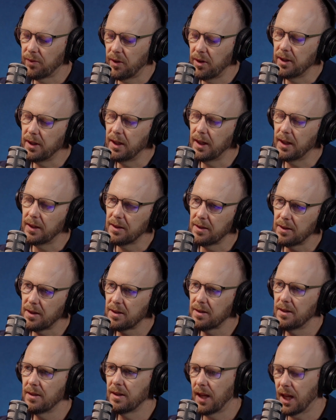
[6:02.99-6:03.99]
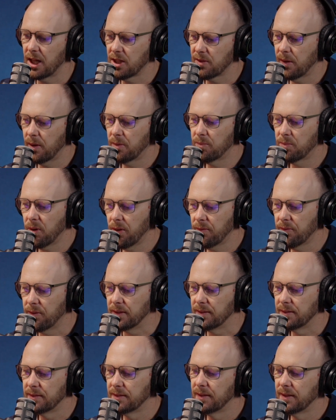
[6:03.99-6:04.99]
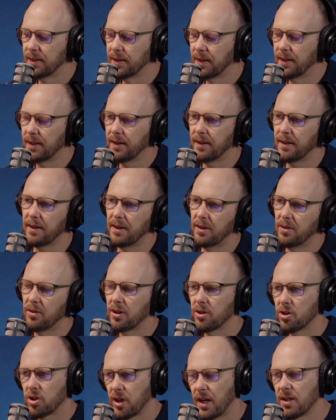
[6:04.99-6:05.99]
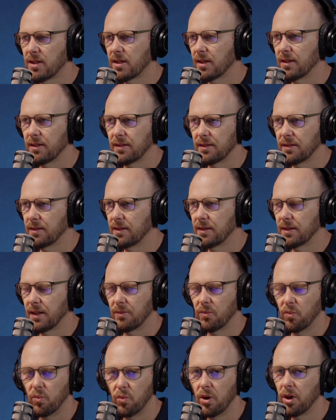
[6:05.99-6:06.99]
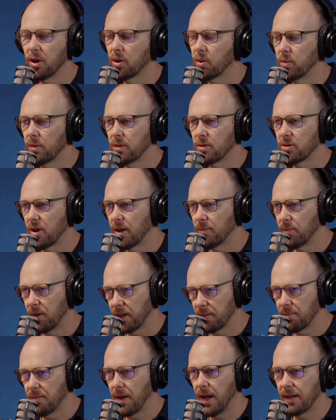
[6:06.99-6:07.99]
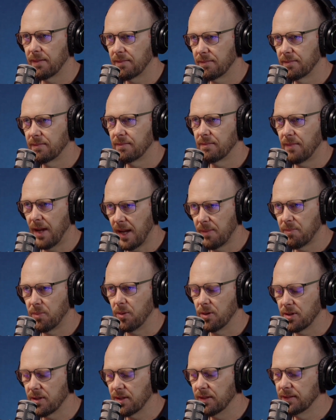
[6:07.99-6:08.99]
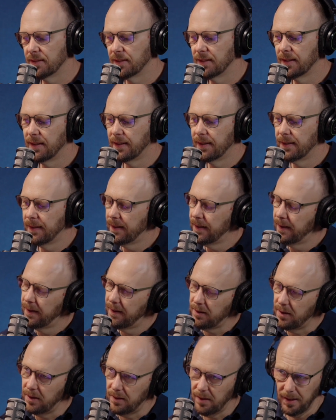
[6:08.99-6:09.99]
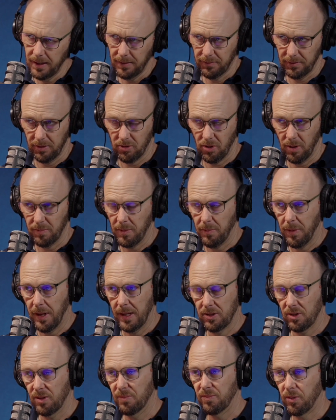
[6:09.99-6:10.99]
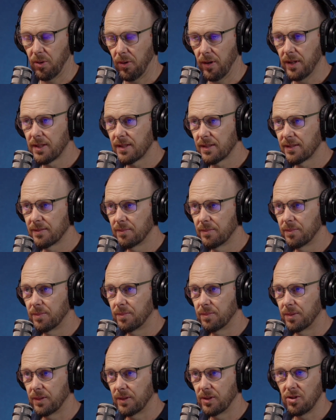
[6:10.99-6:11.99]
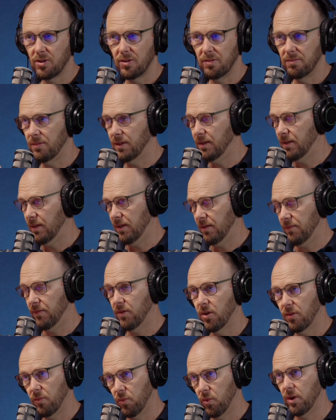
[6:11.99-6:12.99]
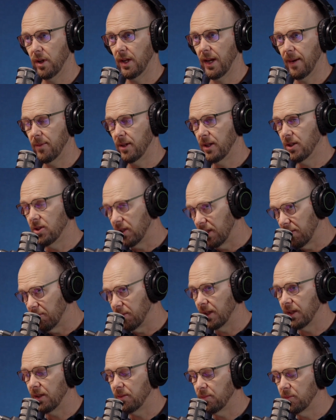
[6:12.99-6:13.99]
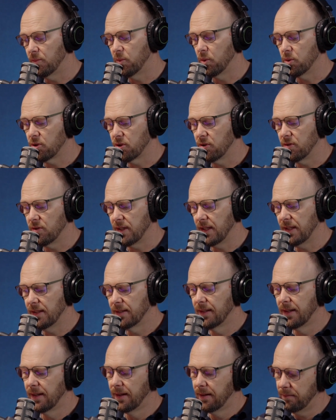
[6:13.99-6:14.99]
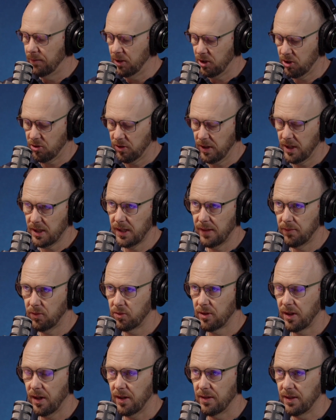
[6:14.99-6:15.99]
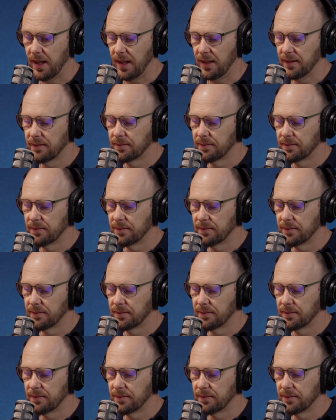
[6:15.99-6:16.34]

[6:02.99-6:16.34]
you get consistent cash flow and profit. You're not chasing, you know, work all the time like a mad person. You don't have to drop your pants on price because you've got work coming in. You can be a little bit more choosy. The stress levels go down,